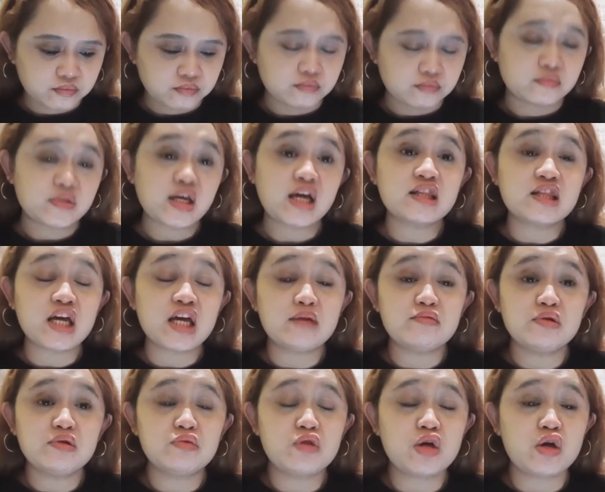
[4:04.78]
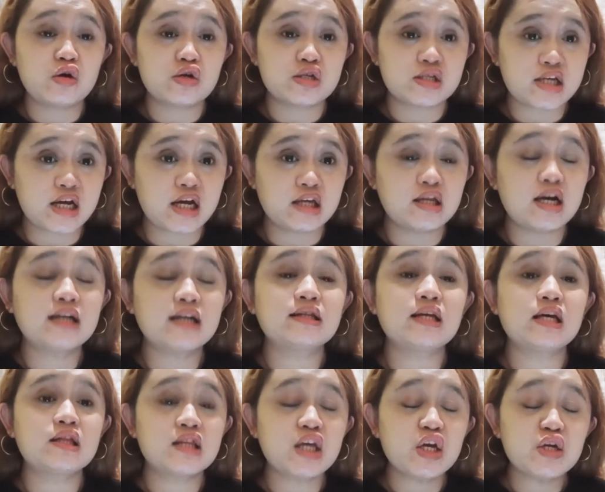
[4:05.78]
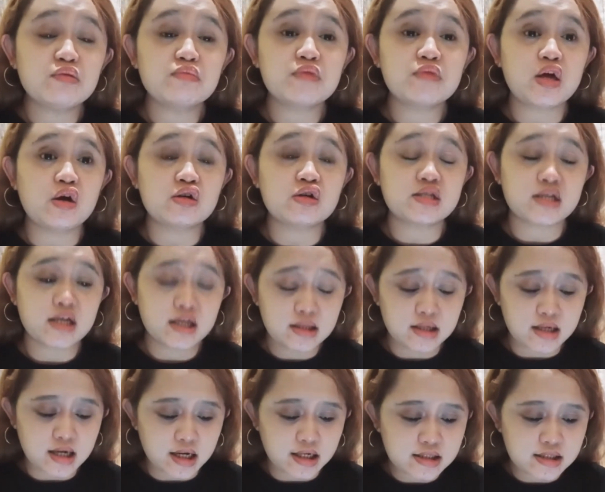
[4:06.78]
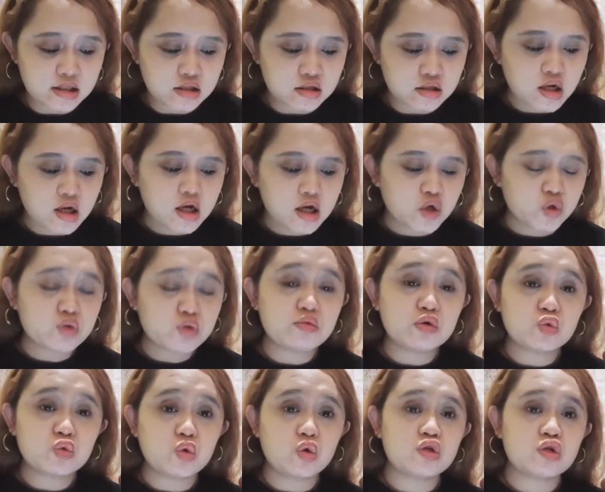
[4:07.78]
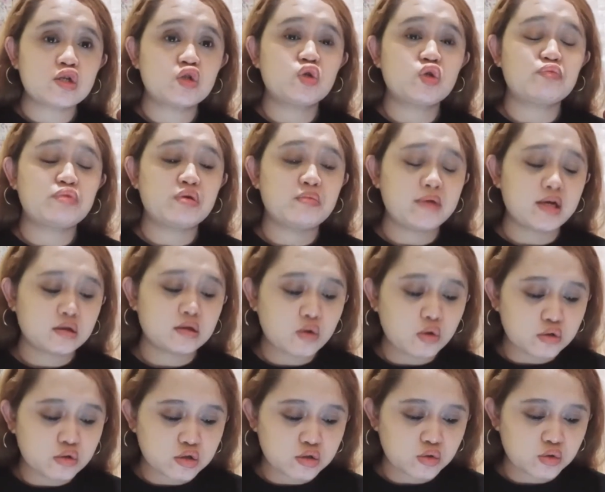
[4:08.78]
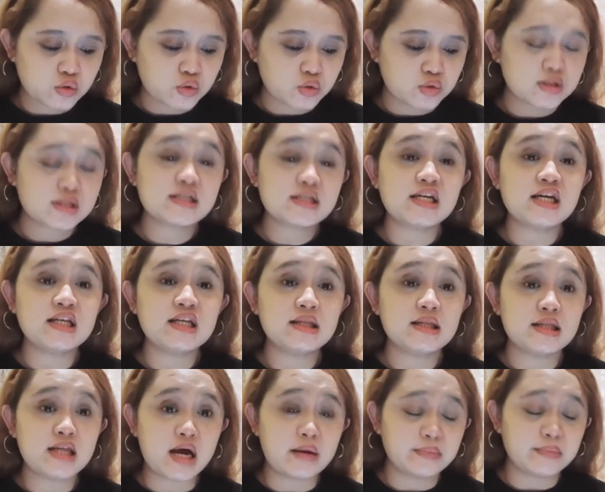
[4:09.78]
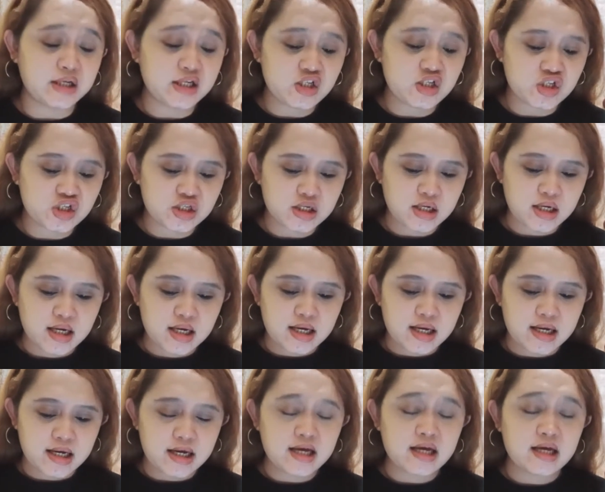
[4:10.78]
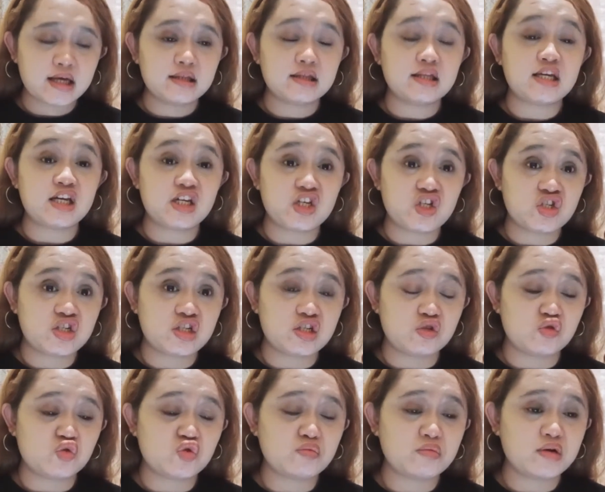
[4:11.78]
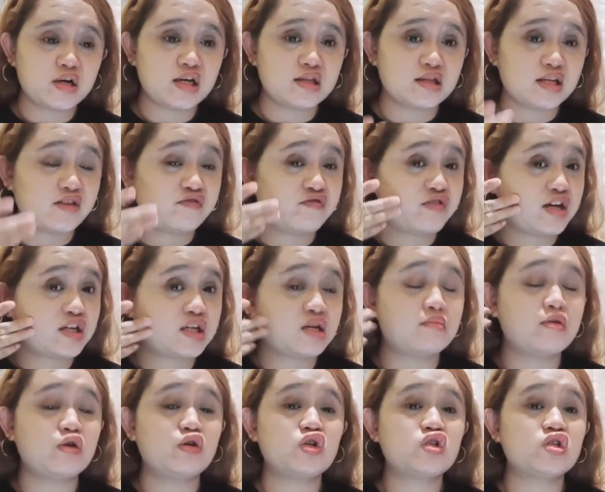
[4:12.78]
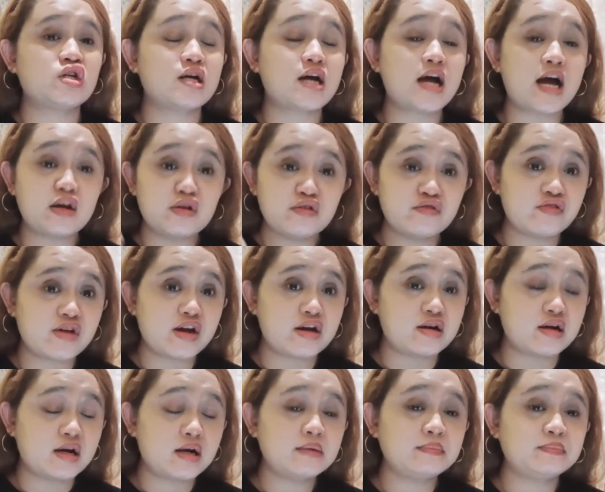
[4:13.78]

titanium dioxide. Ang titanium dioxide, guys, tumutulong siya to prevent also skin damage and aging. So, maganda effect niya. Meron siyang aloe vera.